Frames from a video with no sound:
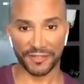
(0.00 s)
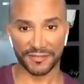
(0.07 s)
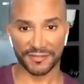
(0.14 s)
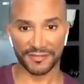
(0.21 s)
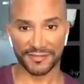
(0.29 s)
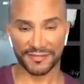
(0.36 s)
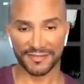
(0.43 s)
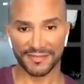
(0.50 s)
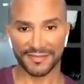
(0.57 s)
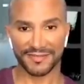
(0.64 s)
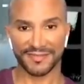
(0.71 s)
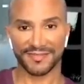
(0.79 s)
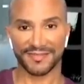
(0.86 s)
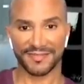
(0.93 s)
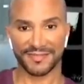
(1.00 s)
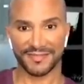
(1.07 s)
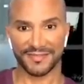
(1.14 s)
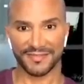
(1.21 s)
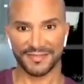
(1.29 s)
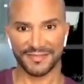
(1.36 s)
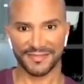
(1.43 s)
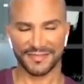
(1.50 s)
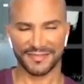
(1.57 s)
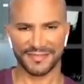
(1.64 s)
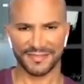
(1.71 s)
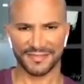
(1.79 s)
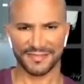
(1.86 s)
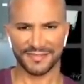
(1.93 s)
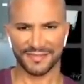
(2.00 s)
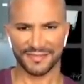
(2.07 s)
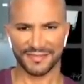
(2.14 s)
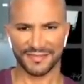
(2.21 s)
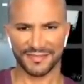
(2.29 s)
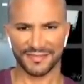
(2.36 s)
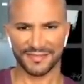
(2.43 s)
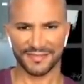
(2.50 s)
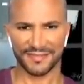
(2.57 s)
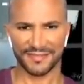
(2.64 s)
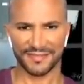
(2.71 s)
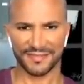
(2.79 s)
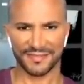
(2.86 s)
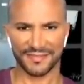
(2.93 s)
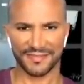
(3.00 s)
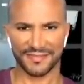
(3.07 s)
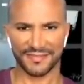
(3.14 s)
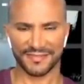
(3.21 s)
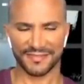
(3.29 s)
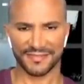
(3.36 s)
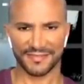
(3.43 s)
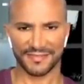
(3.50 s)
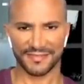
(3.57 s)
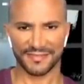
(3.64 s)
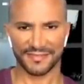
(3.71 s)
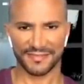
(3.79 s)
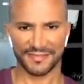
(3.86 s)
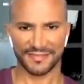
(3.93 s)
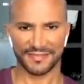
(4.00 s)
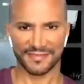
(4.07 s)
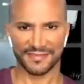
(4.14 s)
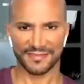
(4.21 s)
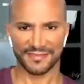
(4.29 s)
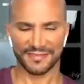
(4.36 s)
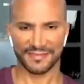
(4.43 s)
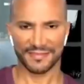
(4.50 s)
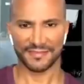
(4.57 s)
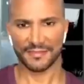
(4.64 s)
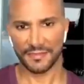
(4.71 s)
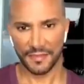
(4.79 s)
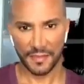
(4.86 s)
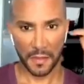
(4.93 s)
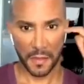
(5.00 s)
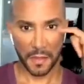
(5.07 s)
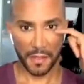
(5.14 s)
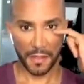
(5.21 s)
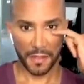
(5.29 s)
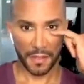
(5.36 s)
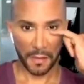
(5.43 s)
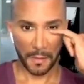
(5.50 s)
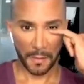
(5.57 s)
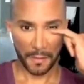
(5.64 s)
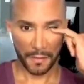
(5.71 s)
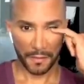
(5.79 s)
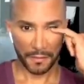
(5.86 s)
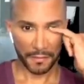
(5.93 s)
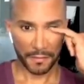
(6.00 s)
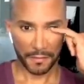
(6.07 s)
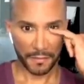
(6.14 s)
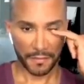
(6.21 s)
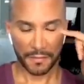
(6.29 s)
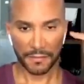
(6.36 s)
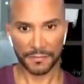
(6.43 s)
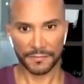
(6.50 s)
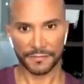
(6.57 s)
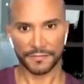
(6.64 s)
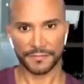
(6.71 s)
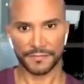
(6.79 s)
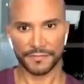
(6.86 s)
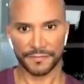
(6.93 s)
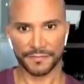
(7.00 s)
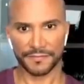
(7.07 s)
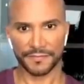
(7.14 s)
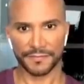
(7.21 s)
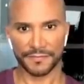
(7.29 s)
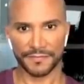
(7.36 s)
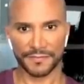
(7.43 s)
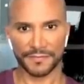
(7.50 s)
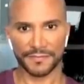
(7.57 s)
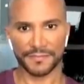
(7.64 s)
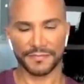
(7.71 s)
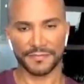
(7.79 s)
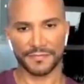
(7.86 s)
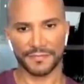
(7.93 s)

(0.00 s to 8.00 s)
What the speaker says: No words are spoken by the person on screen.